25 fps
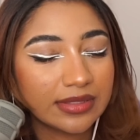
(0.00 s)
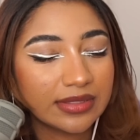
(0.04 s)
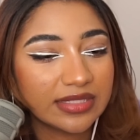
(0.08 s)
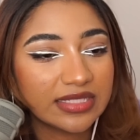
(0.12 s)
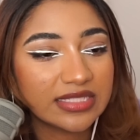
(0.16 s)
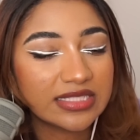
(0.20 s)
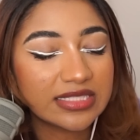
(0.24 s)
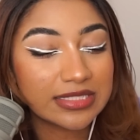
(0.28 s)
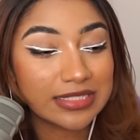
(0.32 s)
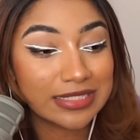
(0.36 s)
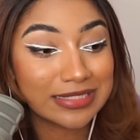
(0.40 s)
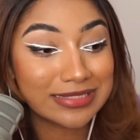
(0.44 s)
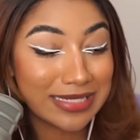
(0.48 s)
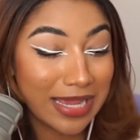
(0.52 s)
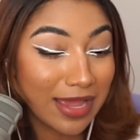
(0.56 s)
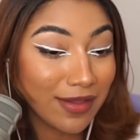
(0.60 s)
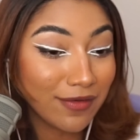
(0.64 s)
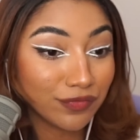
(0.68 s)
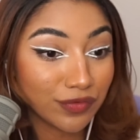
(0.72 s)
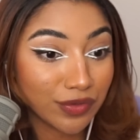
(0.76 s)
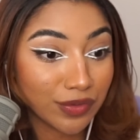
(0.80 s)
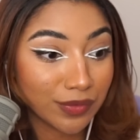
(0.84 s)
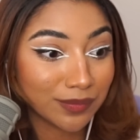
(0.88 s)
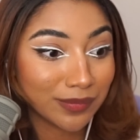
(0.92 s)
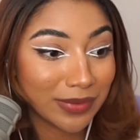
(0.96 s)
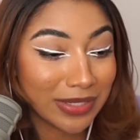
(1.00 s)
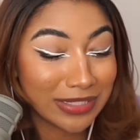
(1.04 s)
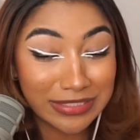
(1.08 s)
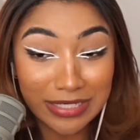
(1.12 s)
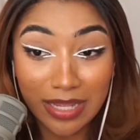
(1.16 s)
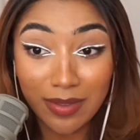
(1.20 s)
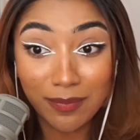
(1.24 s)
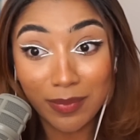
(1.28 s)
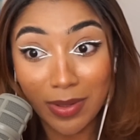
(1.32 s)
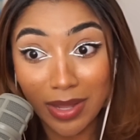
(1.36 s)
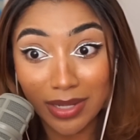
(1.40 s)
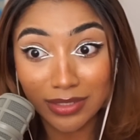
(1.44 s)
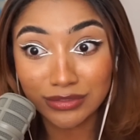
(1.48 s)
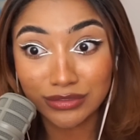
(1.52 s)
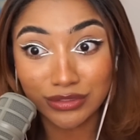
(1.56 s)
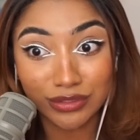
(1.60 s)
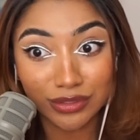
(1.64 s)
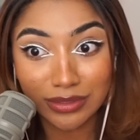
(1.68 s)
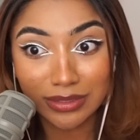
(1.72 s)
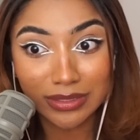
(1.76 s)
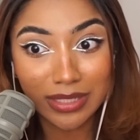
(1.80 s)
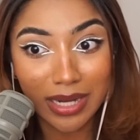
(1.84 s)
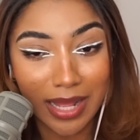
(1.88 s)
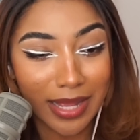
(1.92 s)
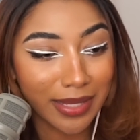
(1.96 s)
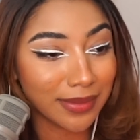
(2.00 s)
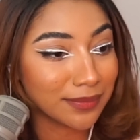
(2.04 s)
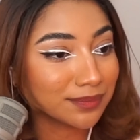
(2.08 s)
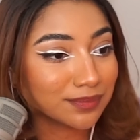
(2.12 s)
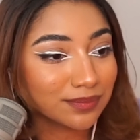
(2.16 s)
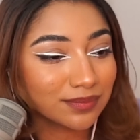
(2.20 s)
This is a death room. A death box. They're gonna die.